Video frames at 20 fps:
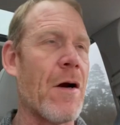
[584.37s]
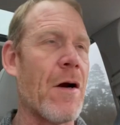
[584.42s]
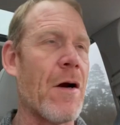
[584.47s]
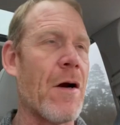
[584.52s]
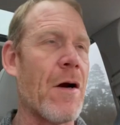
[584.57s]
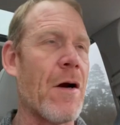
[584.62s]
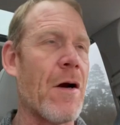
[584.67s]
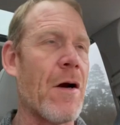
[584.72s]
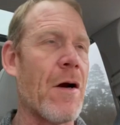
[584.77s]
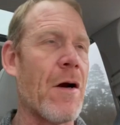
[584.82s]

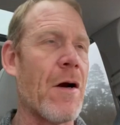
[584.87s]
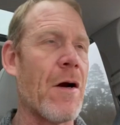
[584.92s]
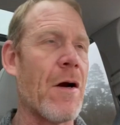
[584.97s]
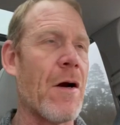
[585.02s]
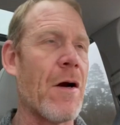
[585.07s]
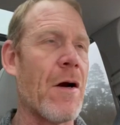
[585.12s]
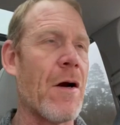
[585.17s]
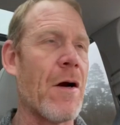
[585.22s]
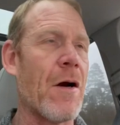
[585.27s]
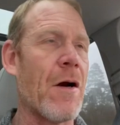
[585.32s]

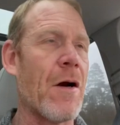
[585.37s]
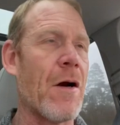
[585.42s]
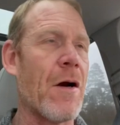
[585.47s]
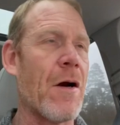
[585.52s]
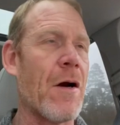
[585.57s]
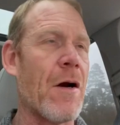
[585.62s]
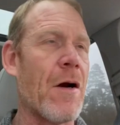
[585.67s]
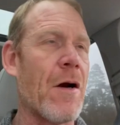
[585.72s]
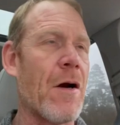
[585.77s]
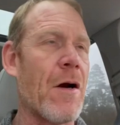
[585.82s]

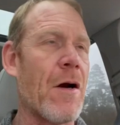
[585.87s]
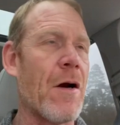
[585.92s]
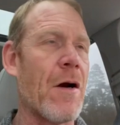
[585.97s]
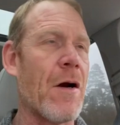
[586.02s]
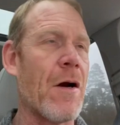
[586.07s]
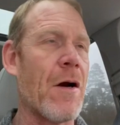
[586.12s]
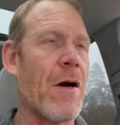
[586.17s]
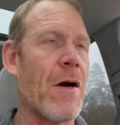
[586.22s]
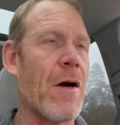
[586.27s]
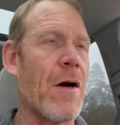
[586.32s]

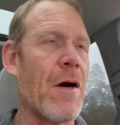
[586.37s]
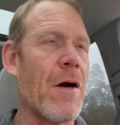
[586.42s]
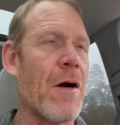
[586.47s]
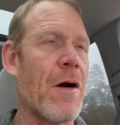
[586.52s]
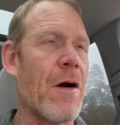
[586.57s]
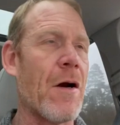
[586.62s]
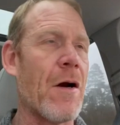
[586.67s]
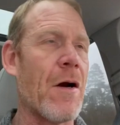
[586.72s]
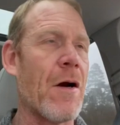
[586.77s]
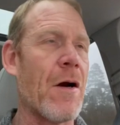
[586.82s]

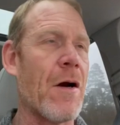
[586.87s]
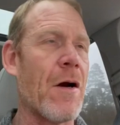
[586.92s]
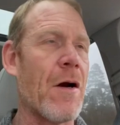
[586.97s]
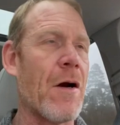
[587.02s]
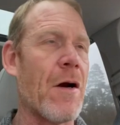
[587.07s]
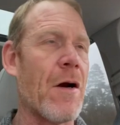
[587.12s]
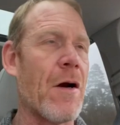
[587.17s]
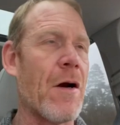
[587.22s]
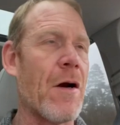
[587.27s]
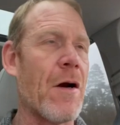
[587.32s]

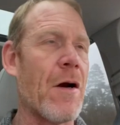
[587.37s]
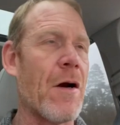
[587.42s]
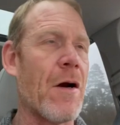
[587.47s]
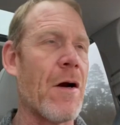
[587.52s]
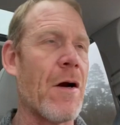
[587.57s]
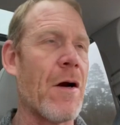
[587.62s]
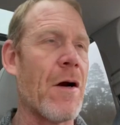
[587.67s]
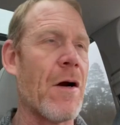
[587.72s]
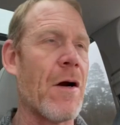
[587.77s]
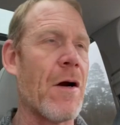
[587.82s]

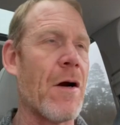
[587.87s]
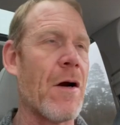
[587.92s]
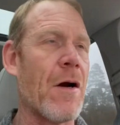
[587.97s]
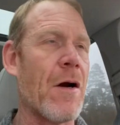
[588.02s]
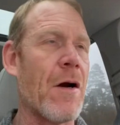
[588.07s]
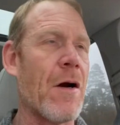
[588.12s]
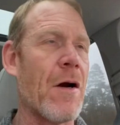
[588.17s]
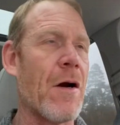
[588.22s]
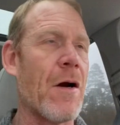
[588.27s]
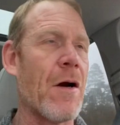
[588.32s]

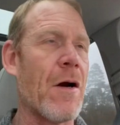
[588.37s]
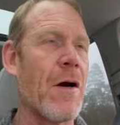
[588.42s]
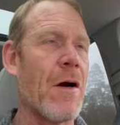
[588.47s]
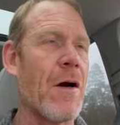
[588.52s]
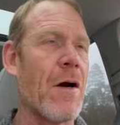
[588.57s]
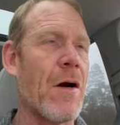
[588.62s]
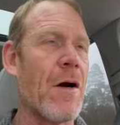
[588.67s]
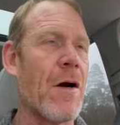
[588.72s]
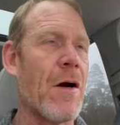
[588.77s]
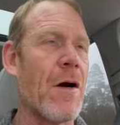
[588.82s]

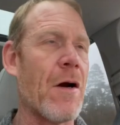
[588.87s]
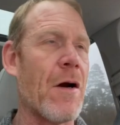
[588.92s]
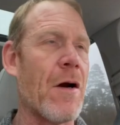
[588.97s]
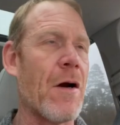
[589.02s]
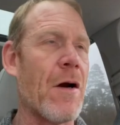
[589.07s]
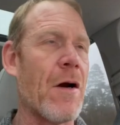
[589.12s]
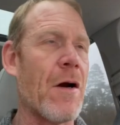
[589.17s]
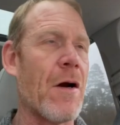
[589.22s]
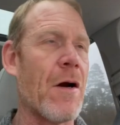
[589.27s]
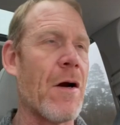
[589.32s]

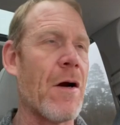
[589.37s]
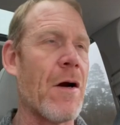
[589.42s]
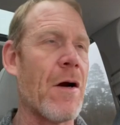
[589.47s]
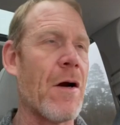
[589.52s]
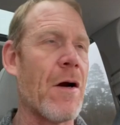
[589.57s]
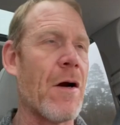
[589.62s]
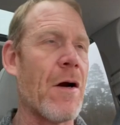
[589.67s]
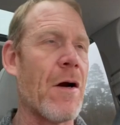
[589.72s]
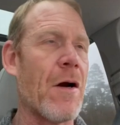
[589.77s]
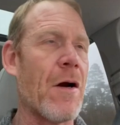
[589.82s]

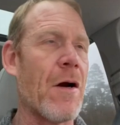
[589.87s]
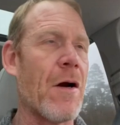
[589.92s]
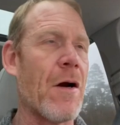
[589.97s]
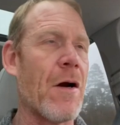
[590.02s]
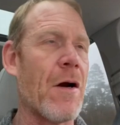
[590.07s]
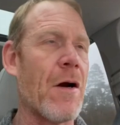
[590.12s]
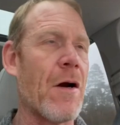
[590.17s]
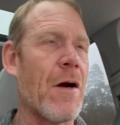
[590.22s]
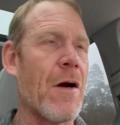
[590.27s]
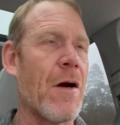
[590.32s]

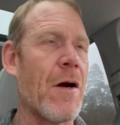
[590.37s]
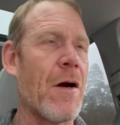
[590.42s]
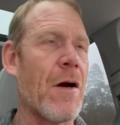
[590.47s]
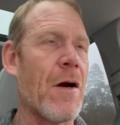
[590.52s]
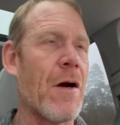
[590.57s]
(not speaking)